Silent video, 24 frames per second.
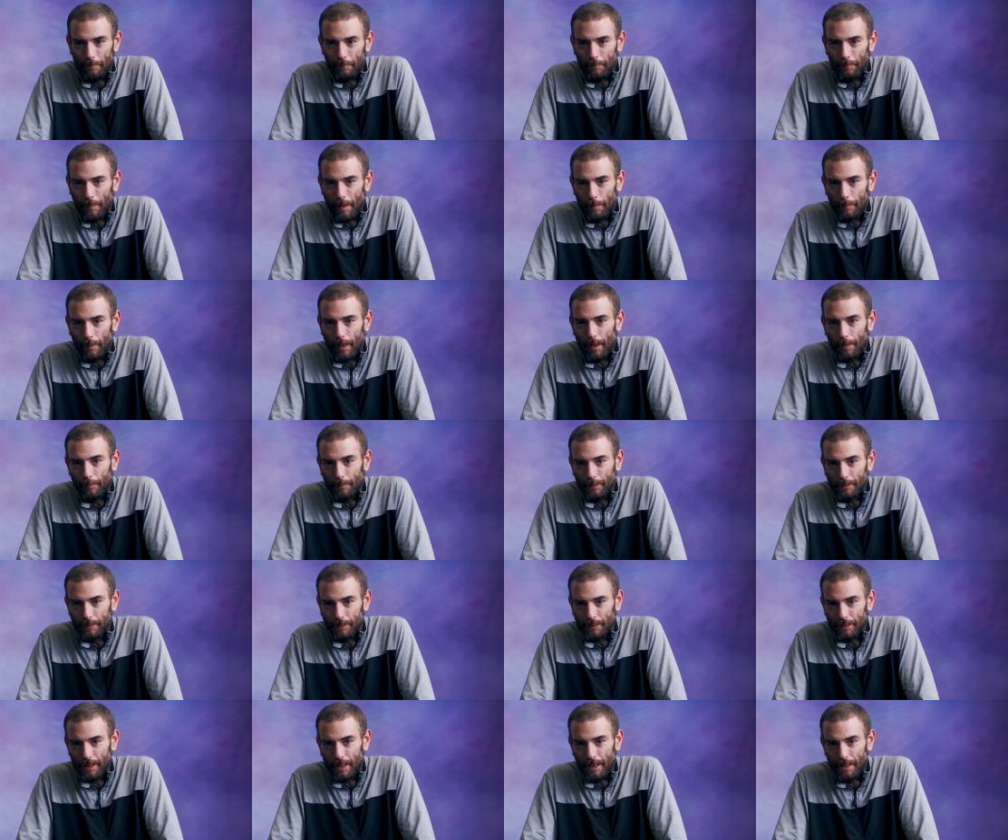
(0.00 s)
my mom
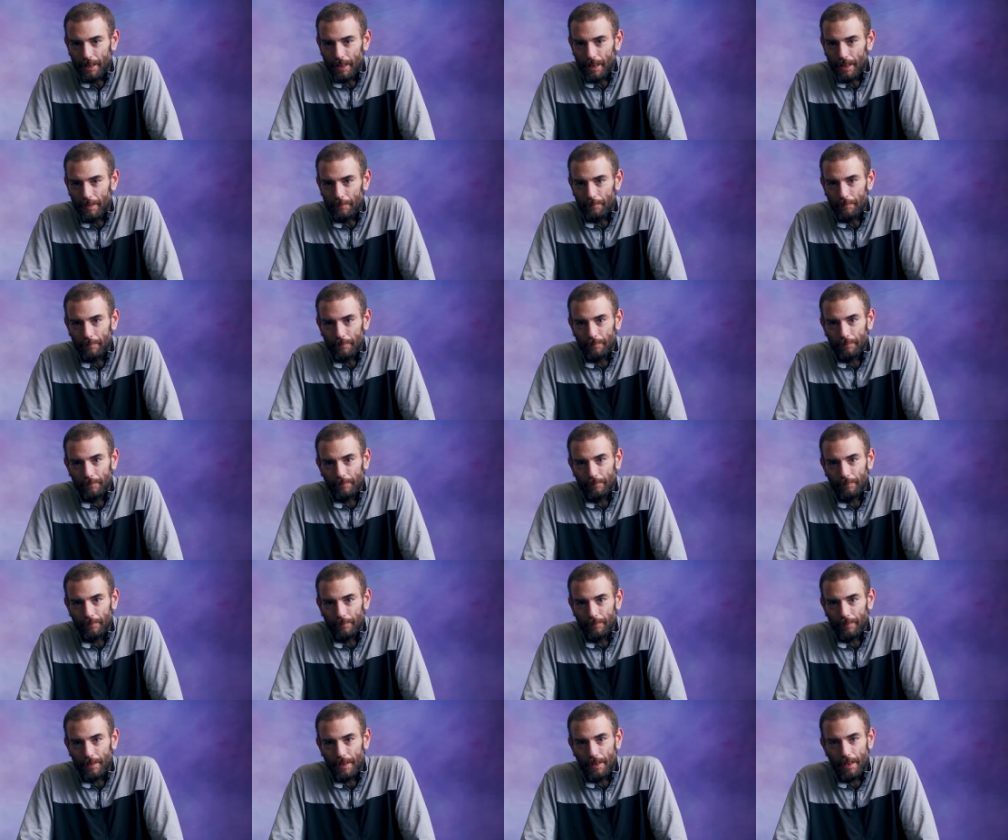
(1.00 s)
was a, a uh,
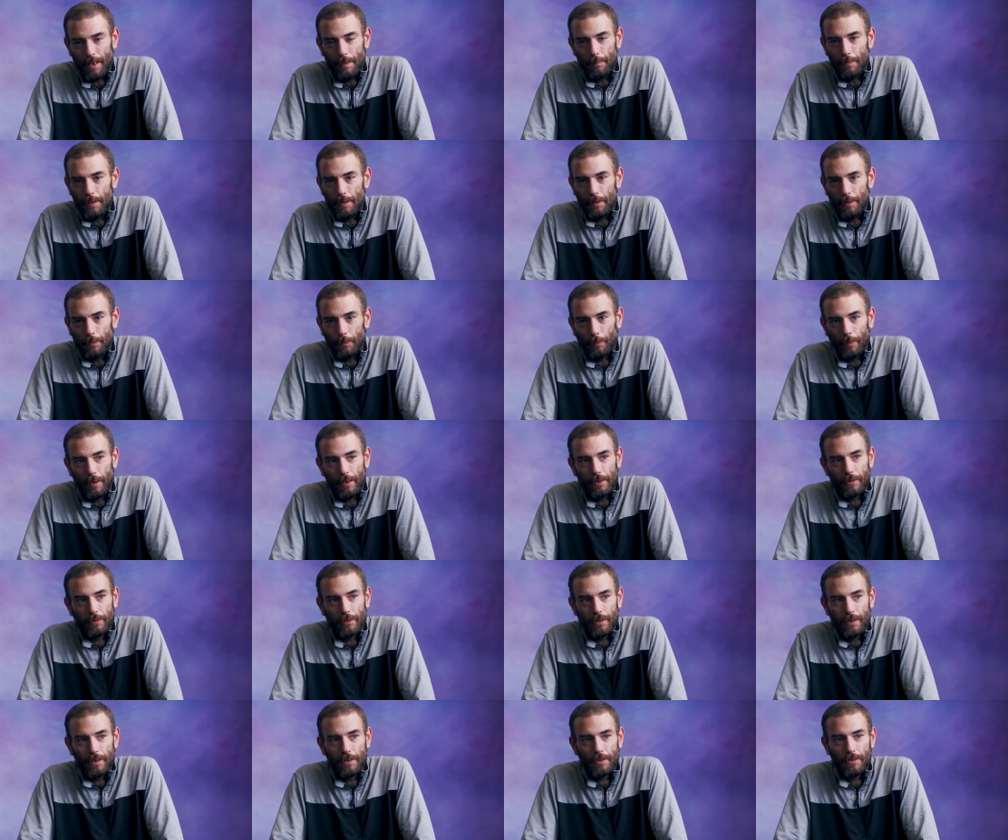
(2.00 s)
hippie
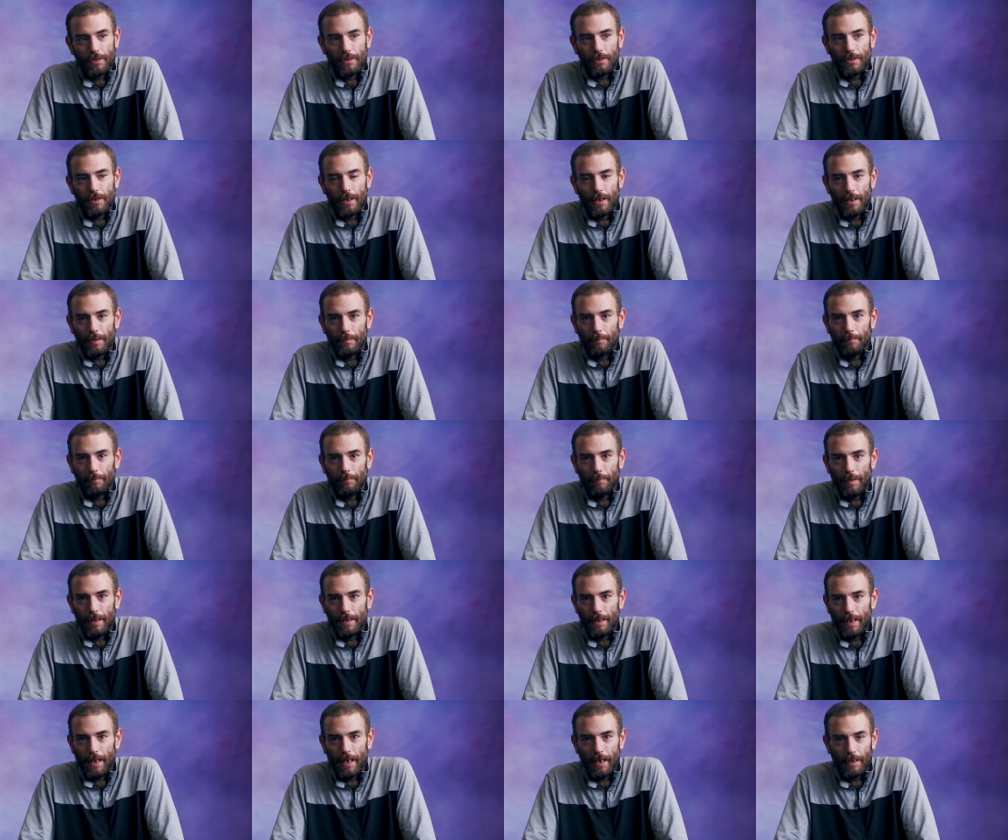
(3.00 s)
waitress, and
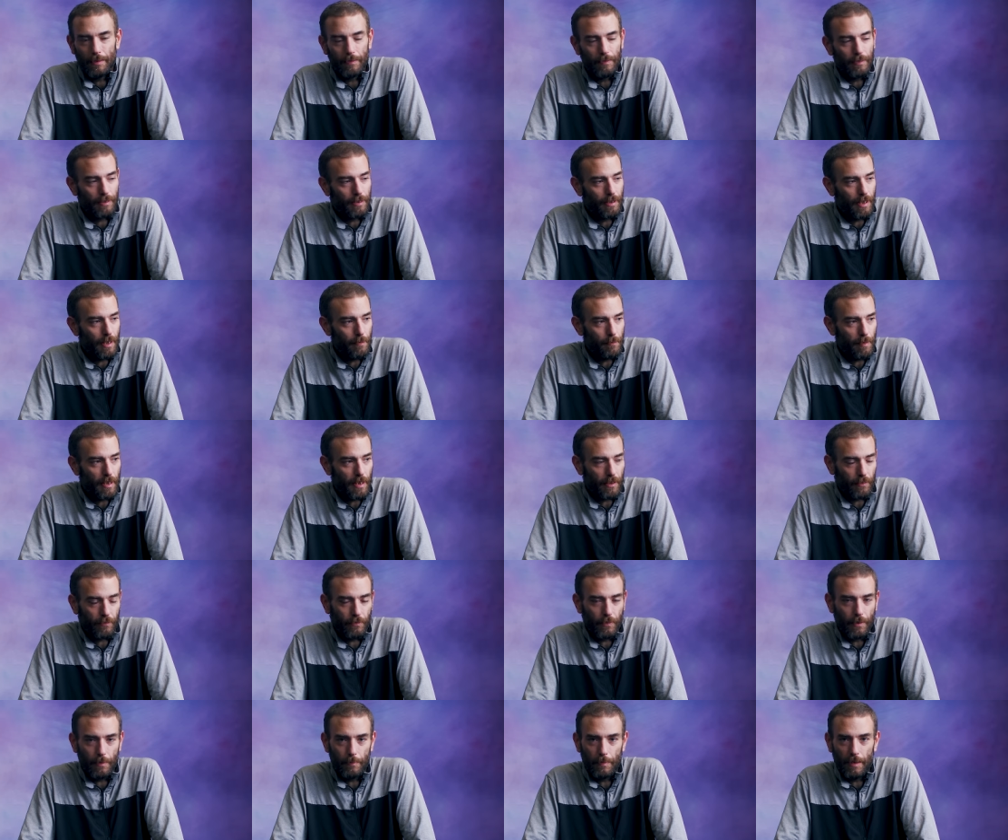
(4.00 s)
my dad came
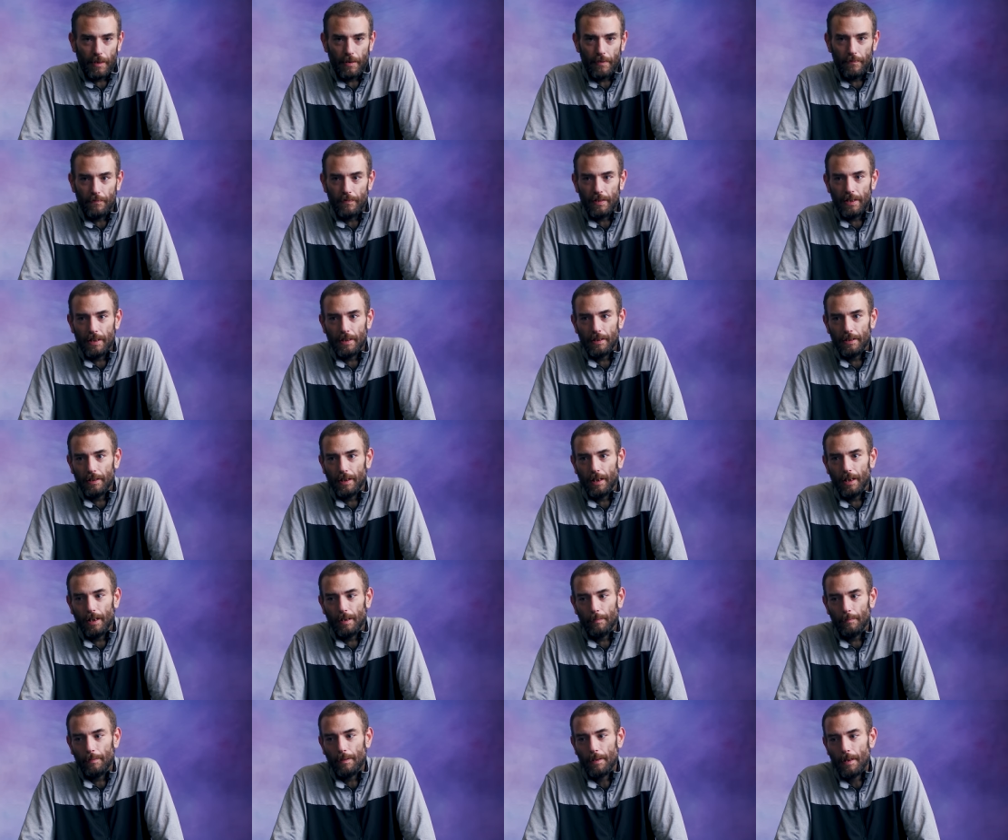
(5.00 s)
back from uh,
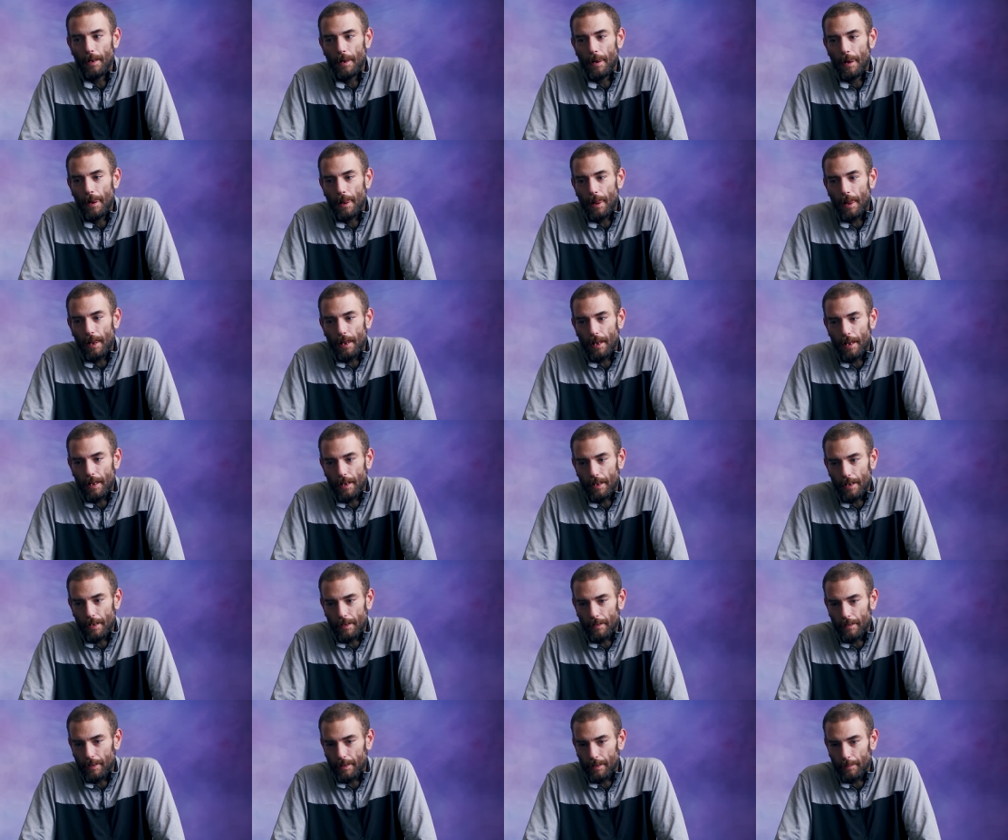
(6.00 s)
Vietnam uh,
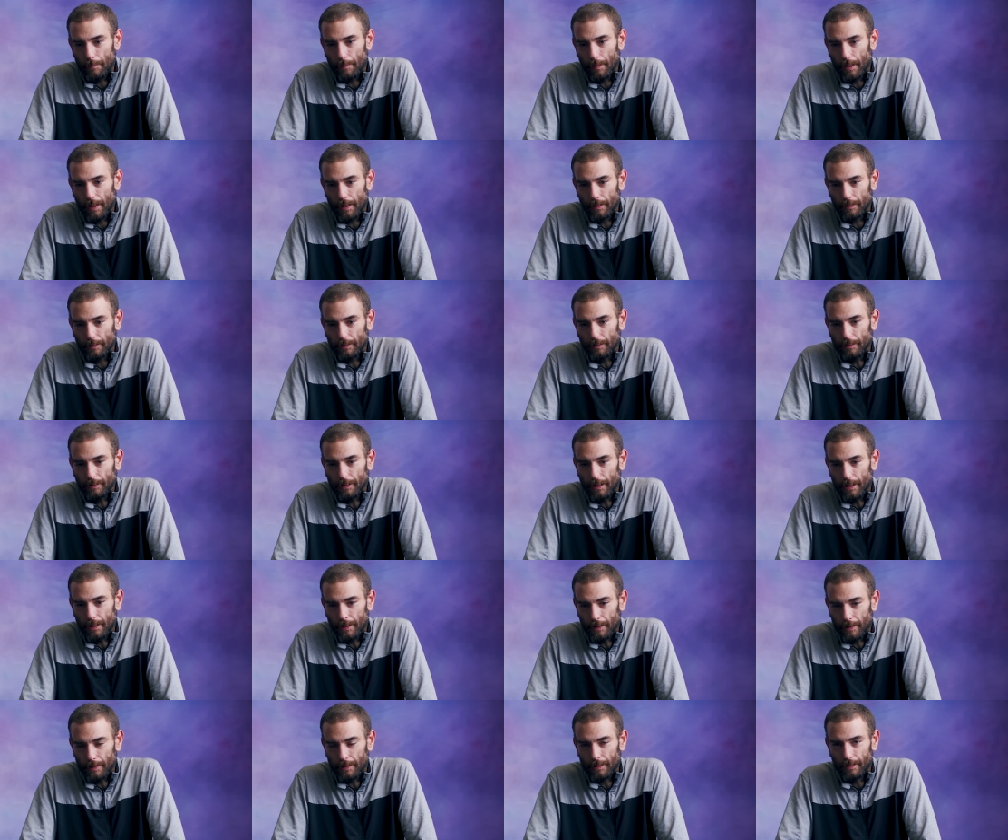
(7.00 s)
in a bottle,
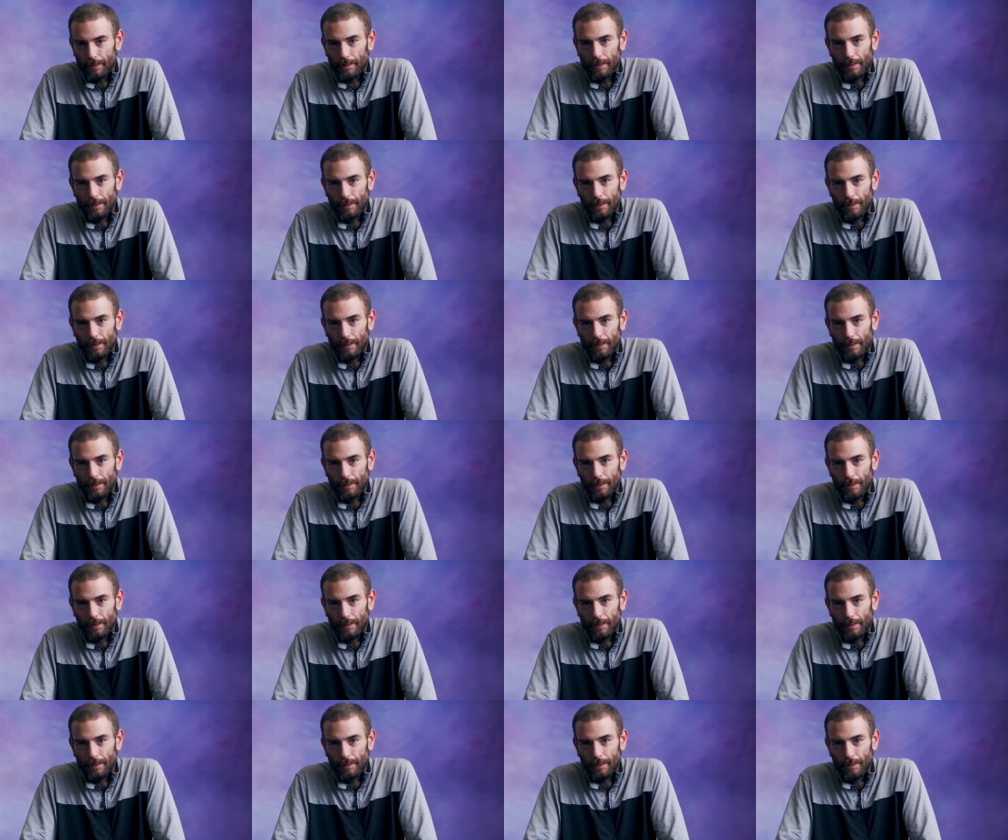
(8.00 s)
and